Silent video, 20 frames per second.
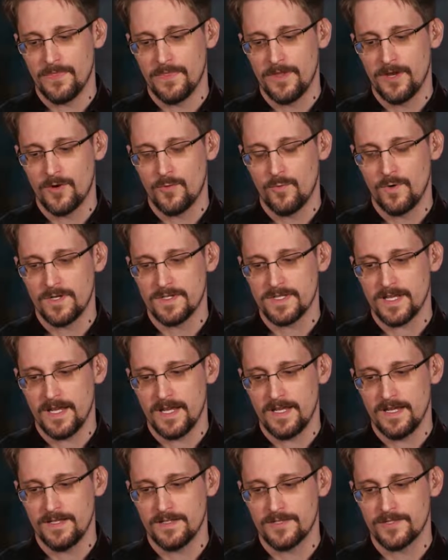There was
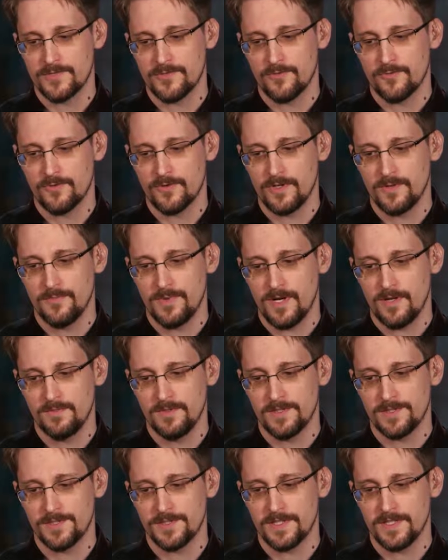a story
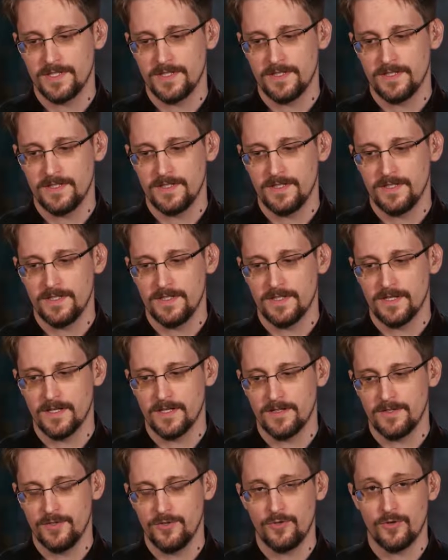published in
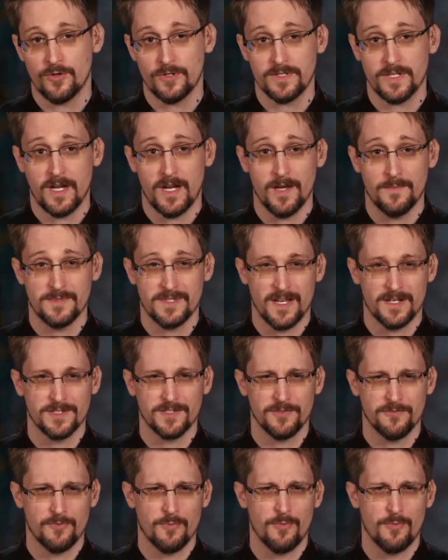the New York Times, actually